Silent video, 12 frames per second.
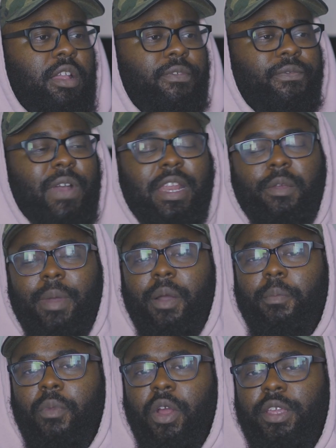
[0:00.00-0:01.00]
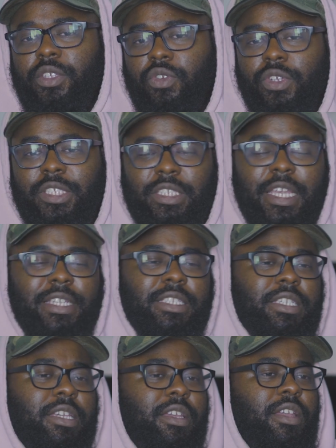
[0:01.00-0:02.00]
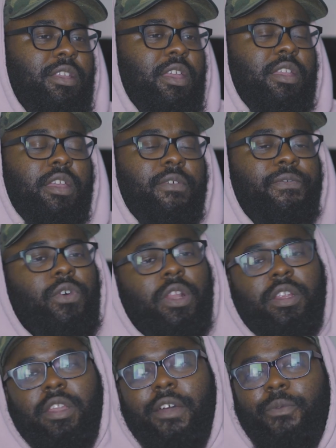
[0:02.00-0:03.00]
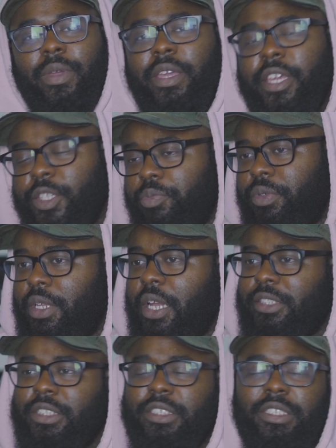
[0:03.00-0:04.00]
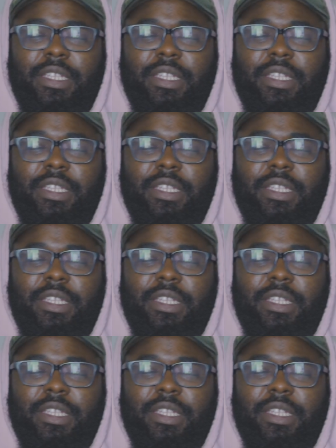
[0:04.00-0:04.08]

finding about Martin Scorsese and falling in love with his productions,